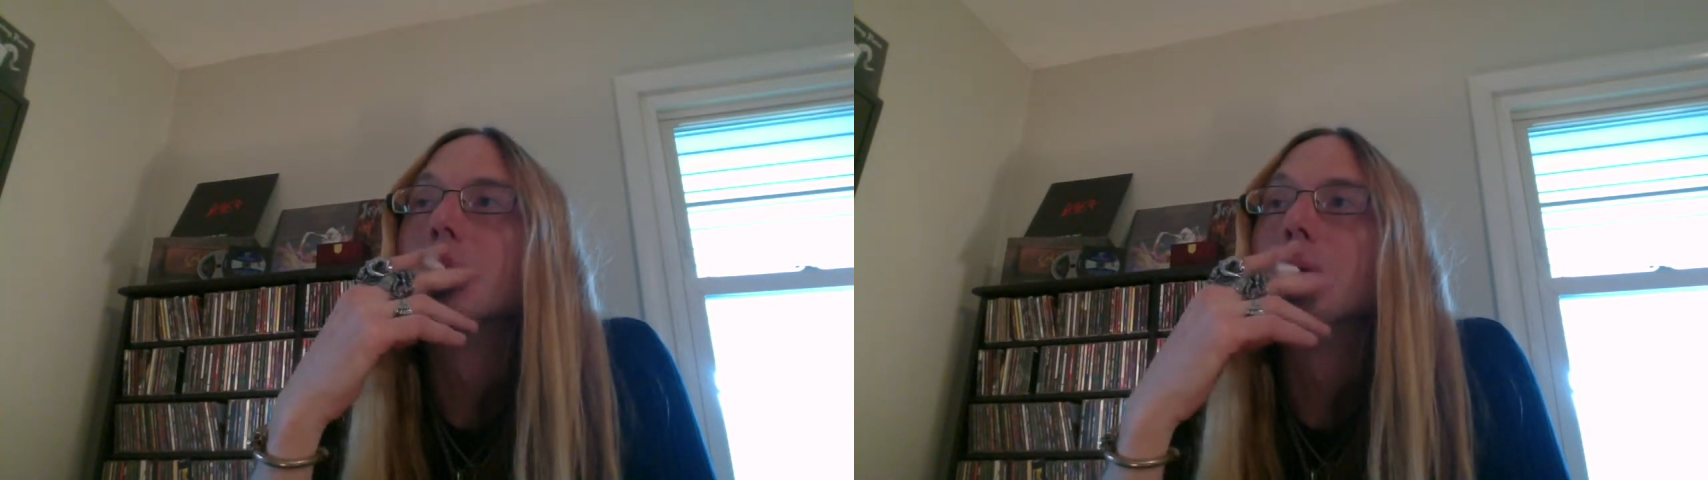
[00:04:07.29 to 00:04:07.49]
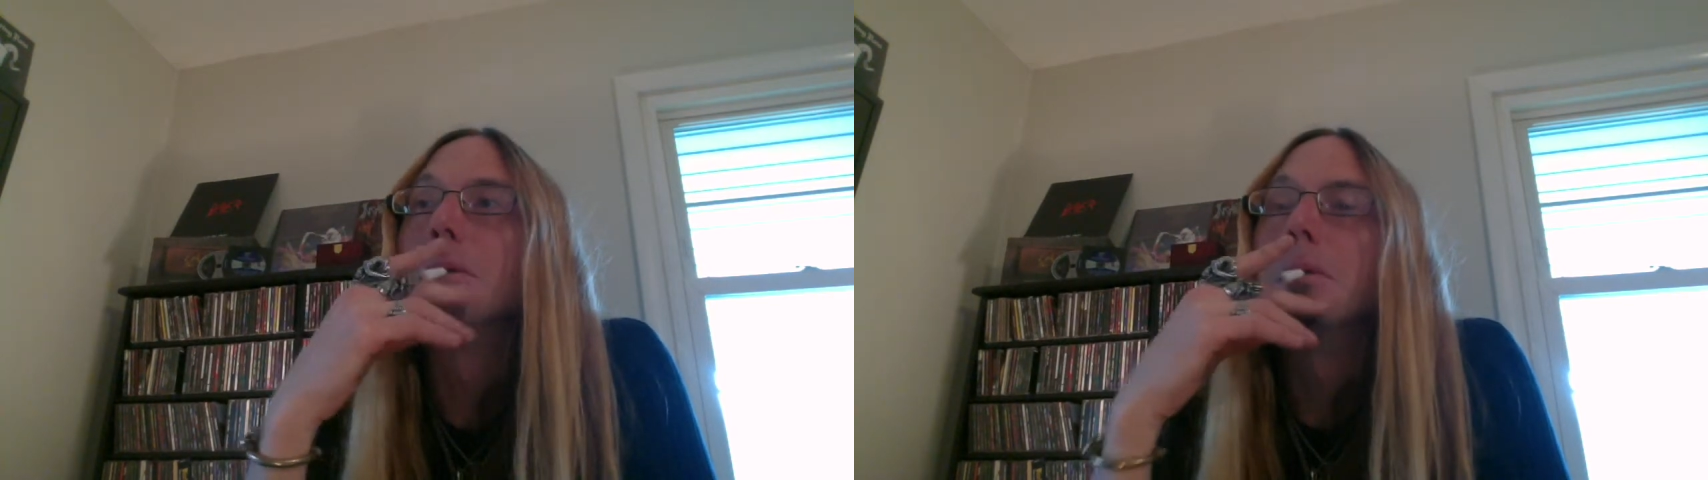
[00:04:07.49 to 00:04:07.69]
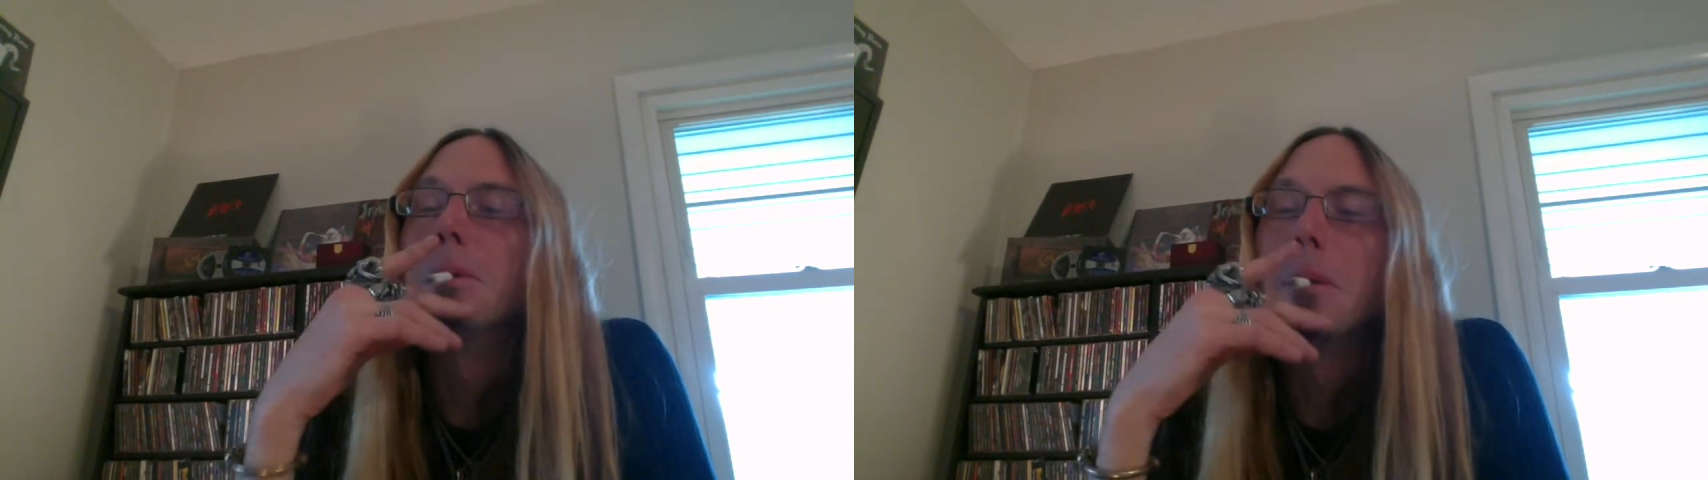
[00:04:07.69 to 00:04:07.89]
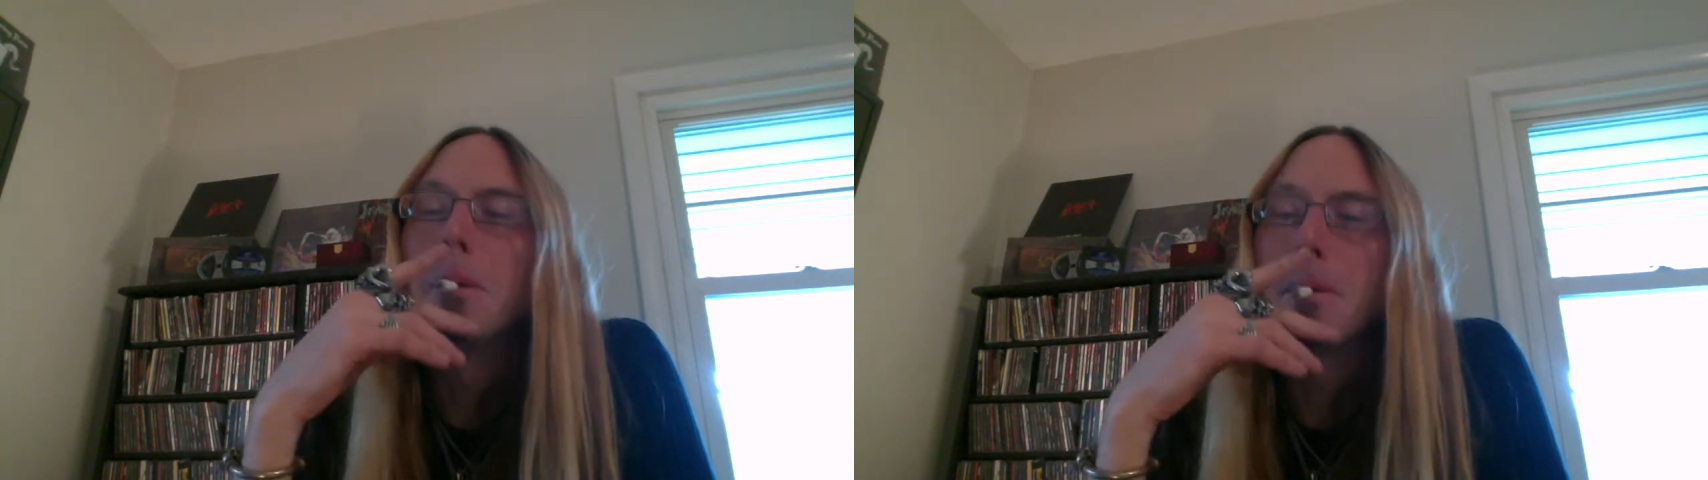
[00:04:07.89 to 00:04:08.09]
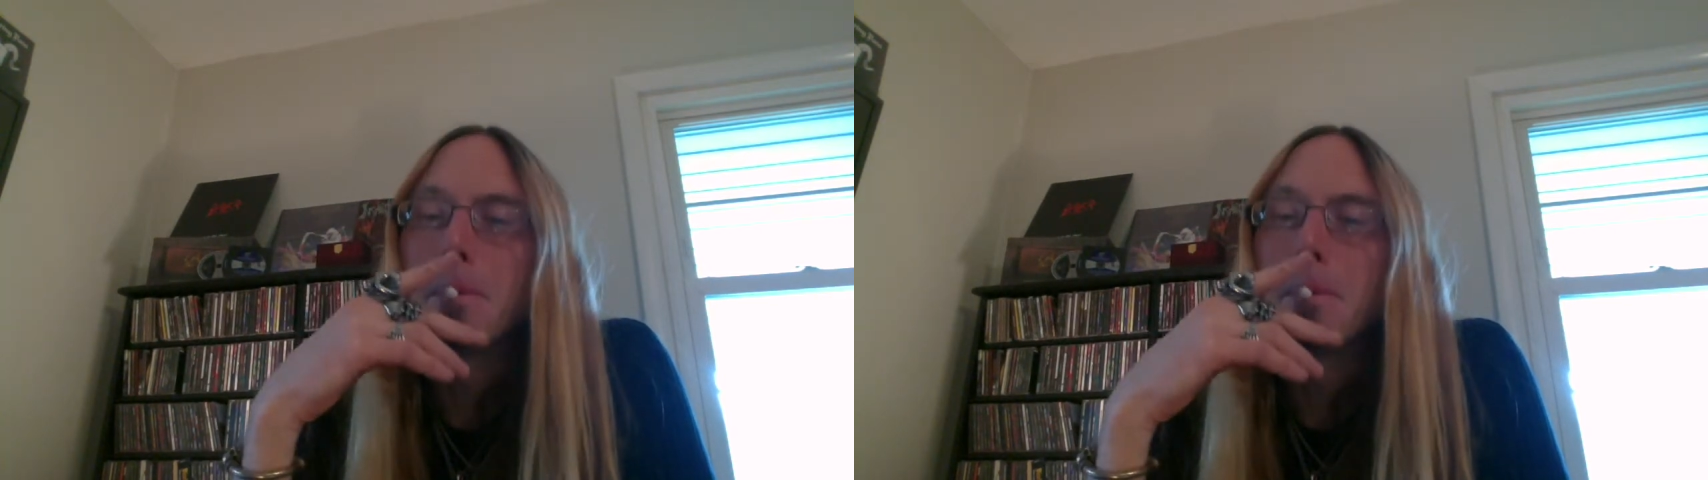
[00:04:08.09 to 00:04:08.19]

and. Uh,